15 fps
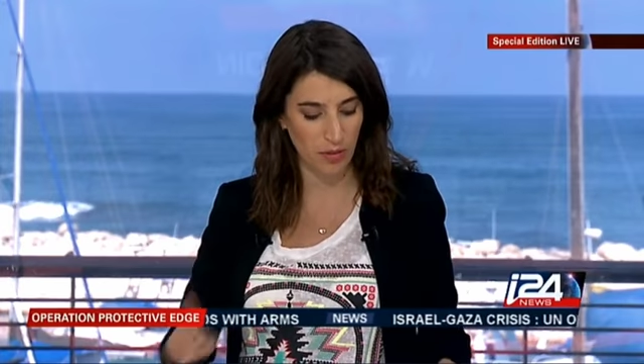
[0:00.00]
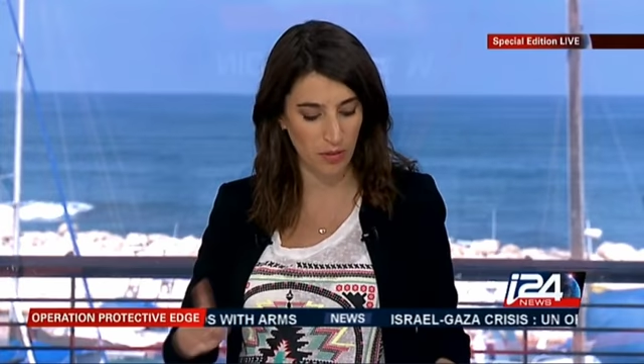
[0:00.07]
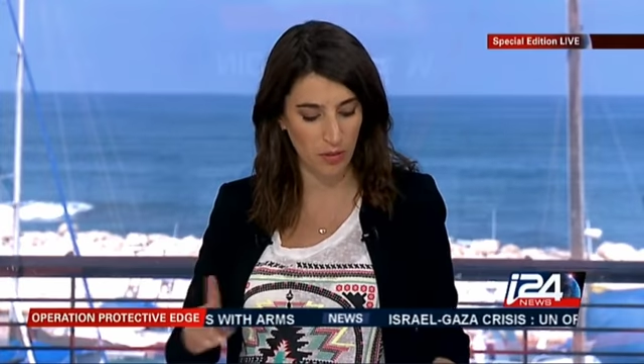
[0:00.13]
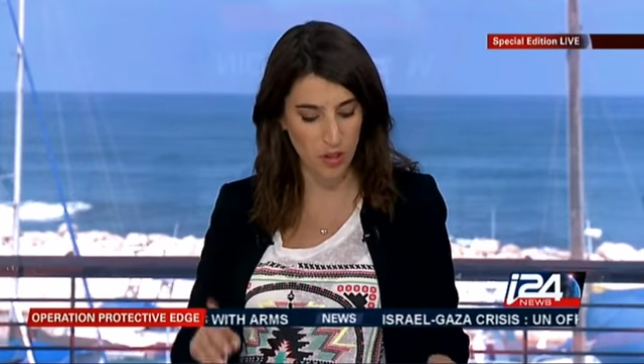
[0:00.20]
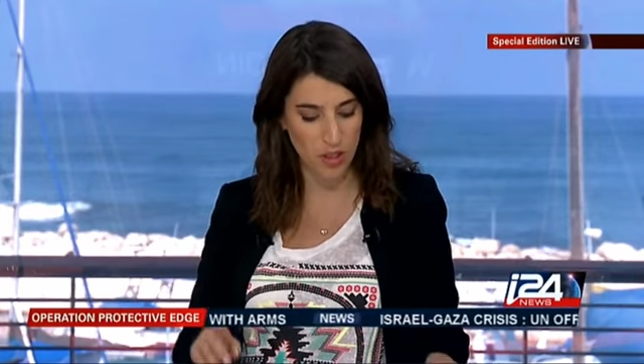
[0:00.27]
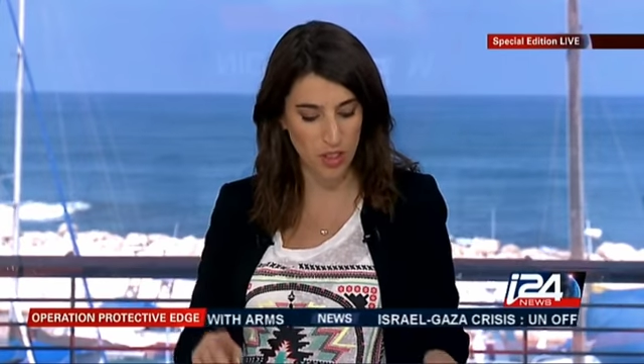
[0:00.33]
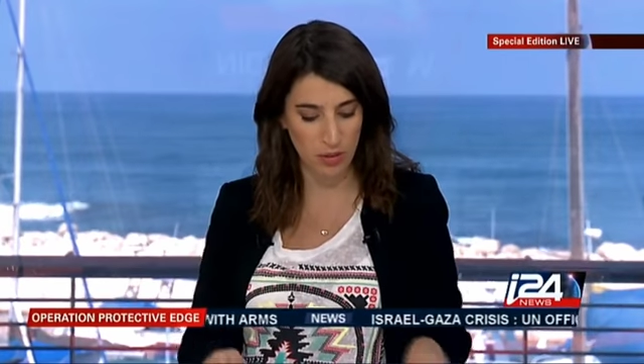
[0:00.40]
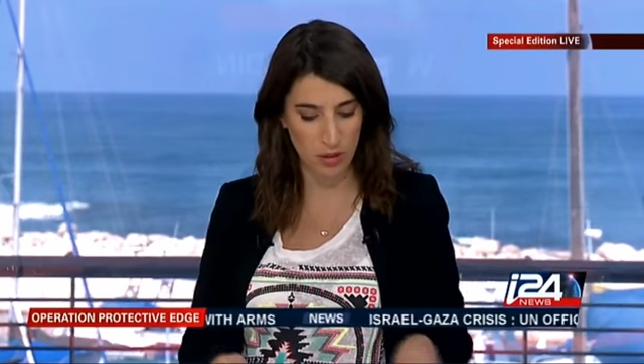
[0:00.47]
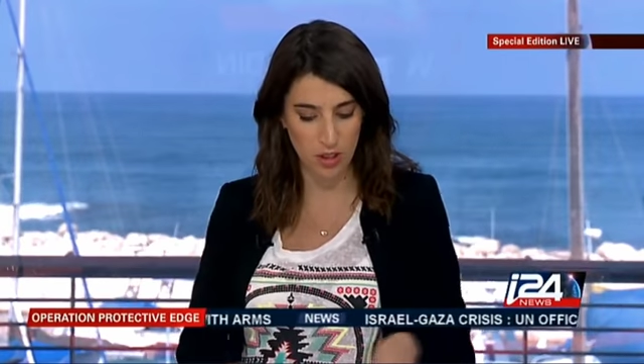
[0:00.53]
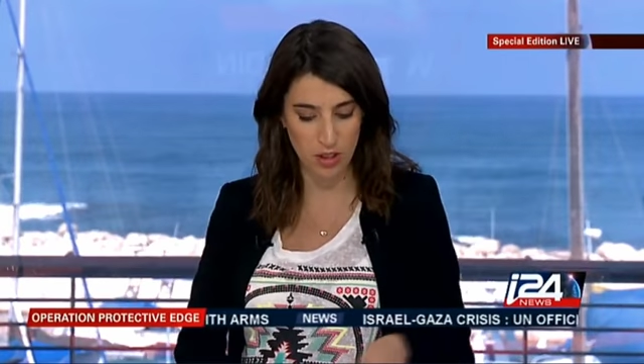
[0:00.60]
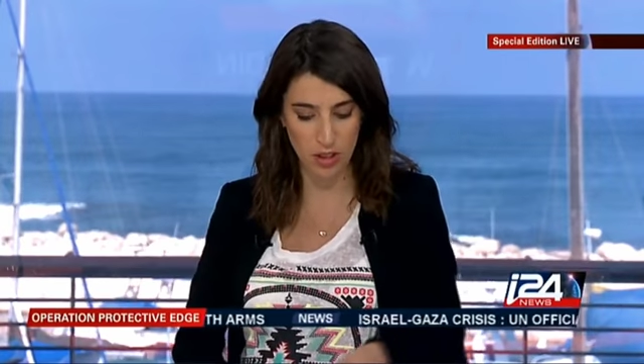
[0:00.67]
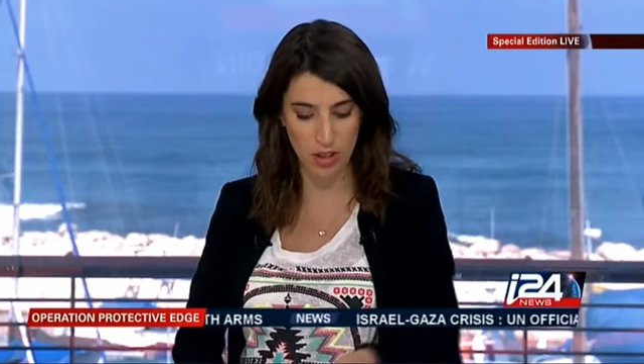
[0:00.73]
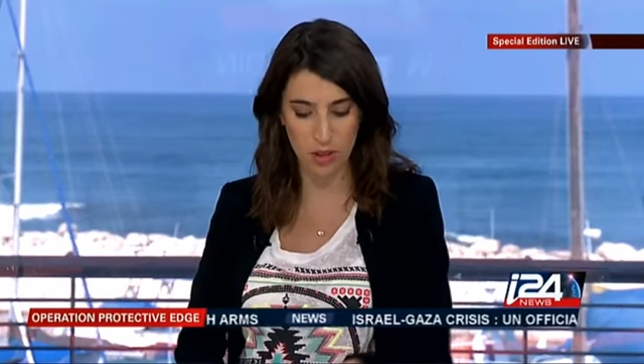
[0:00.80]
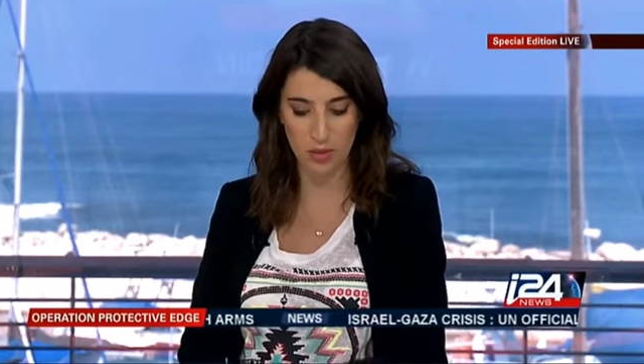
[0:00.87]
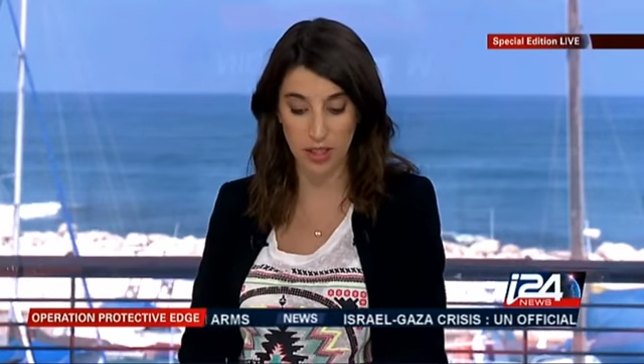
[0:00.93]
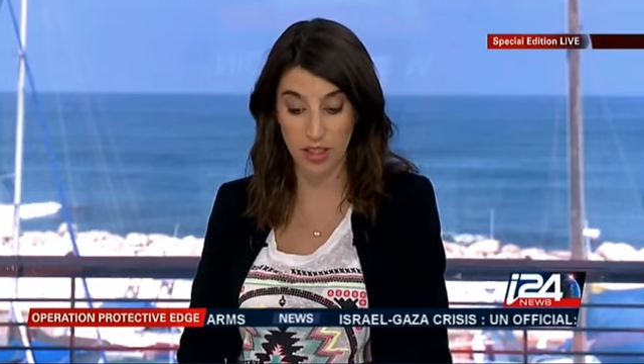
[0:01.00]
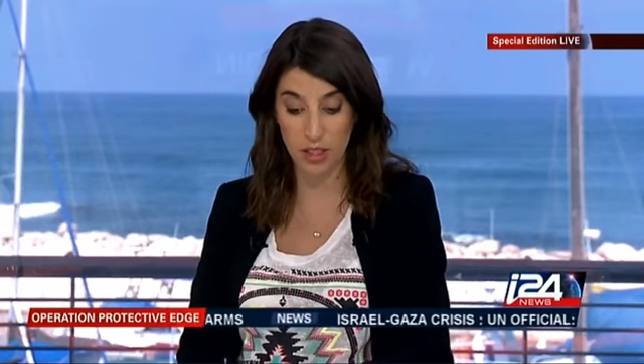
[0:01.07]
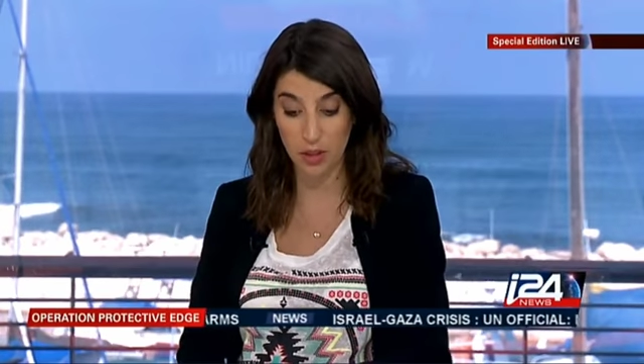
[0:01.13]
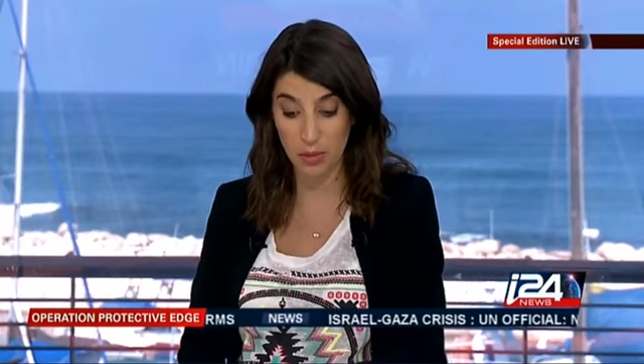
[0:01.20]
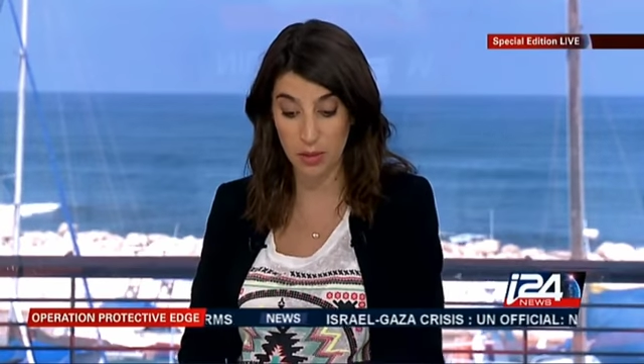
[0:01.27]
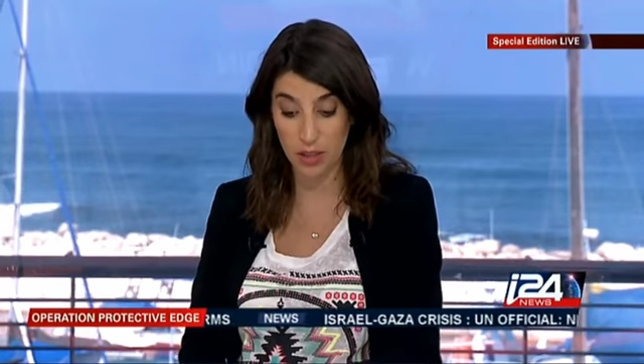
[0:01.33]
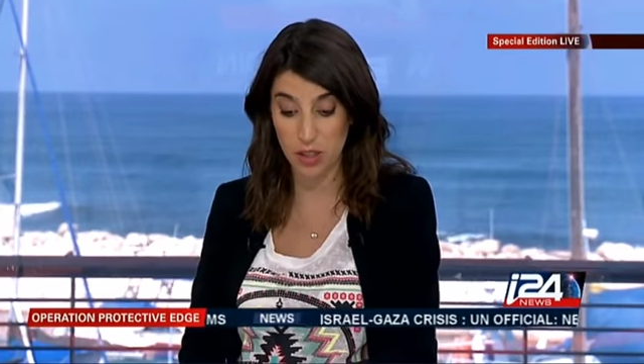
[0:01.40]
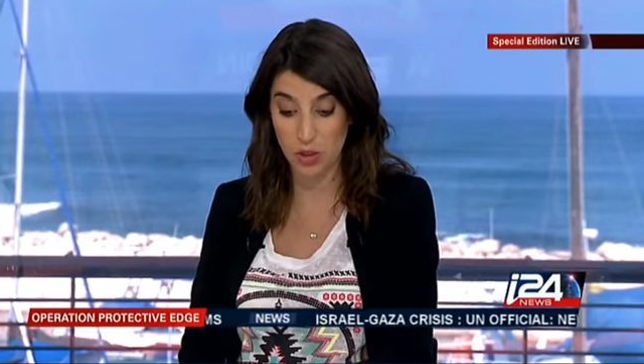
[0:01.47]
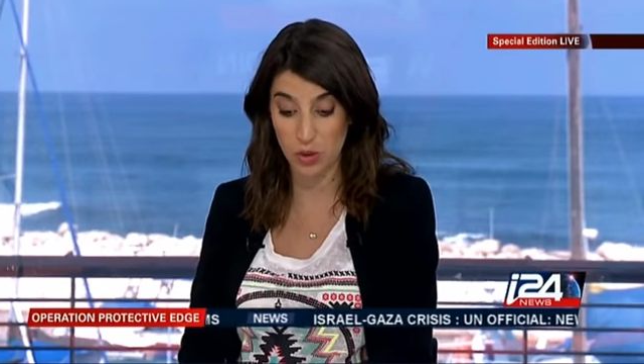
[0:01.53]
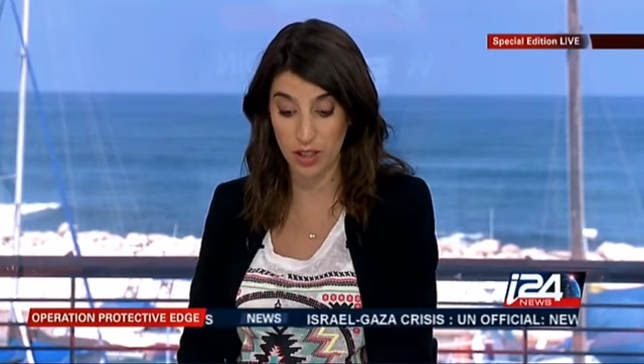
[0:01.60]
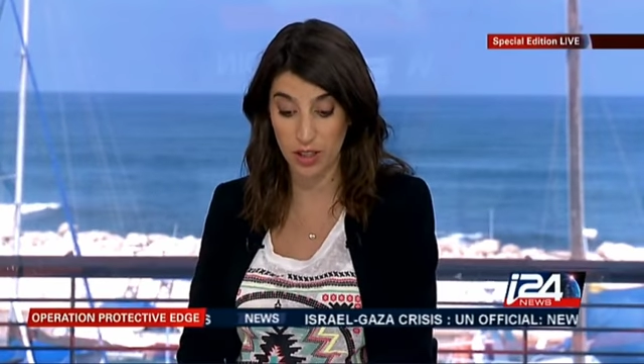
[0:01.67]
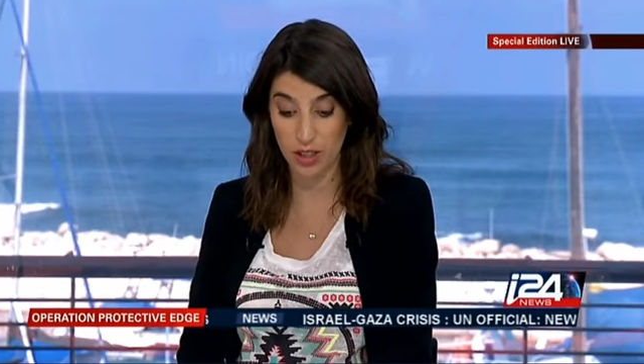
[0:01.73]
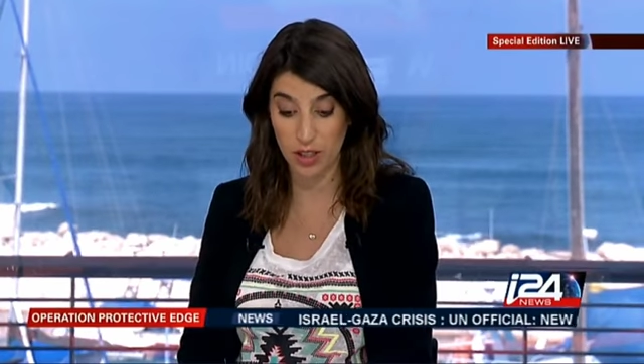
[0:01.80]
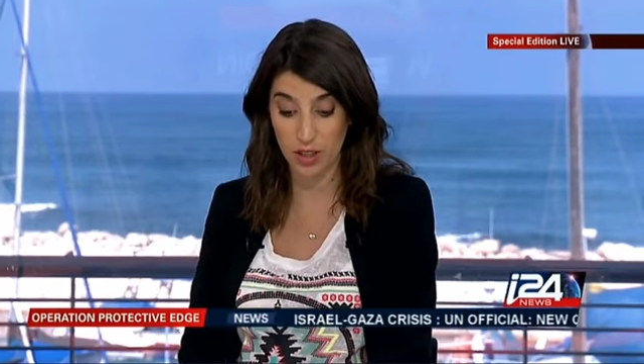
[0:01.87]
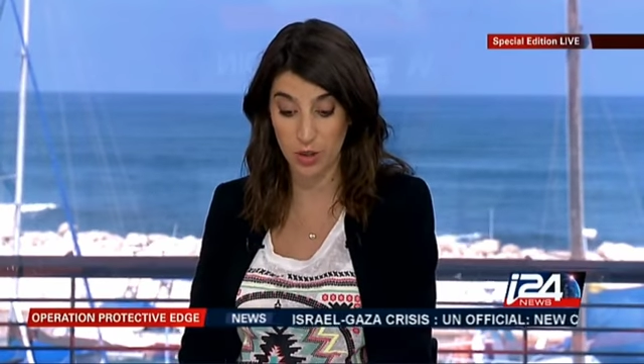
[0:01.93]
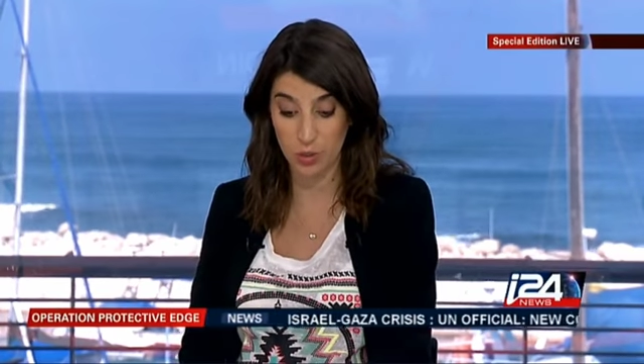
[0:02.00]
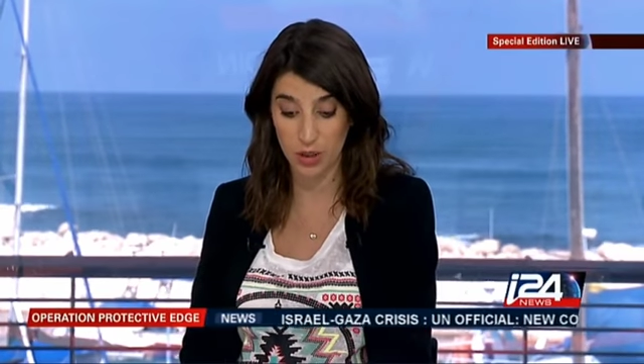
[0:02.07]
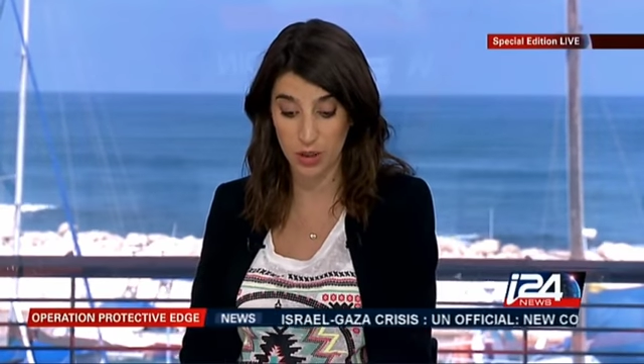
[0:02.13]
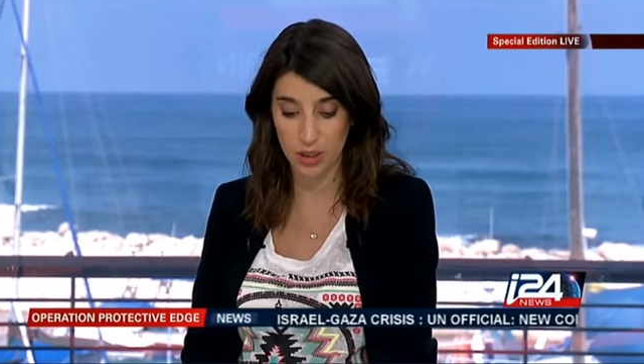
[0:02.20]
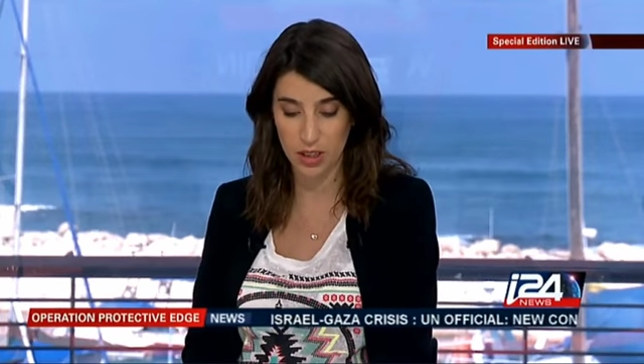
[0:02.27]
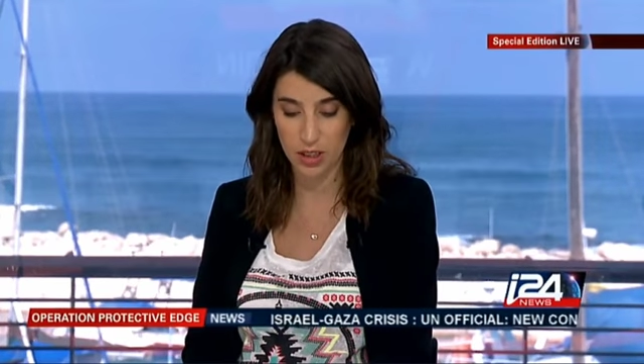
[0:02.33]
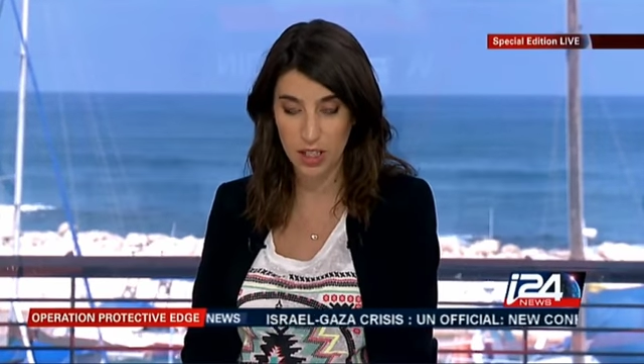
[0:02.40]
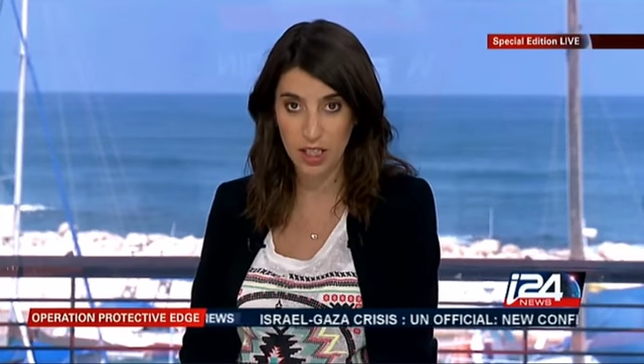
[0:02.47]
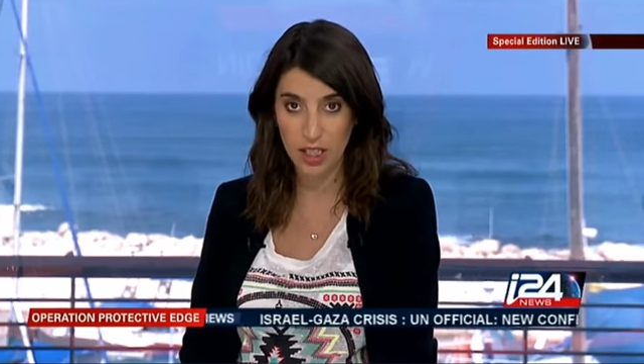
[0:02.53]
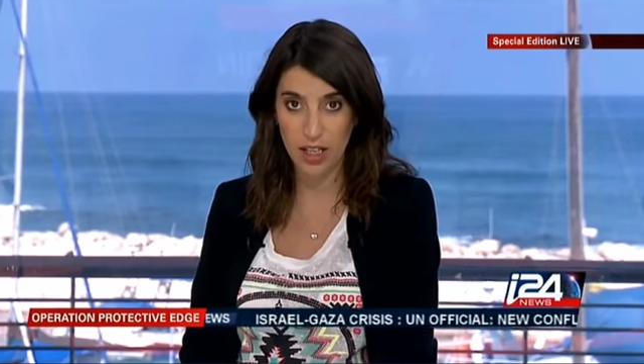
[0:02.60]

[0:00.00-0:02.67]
But first, I want to talk about another big story in the world,